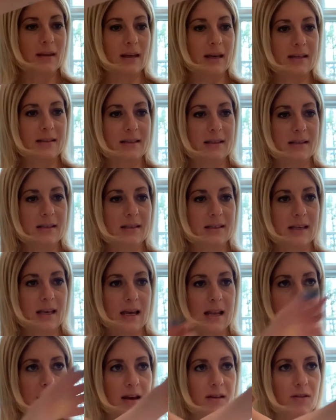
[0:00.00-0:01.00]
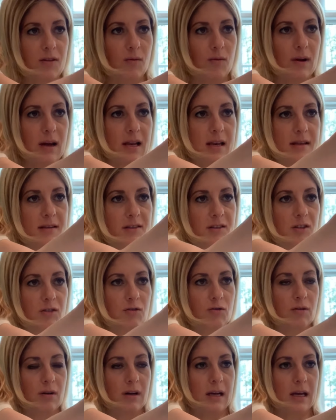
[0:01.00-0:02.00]
Gussie's getting at the red
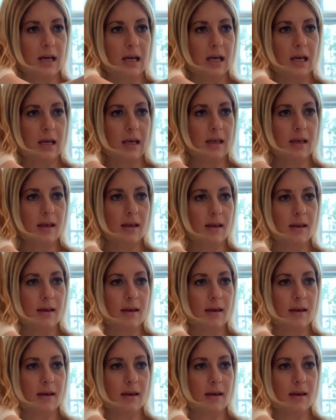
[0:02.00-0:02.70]
string.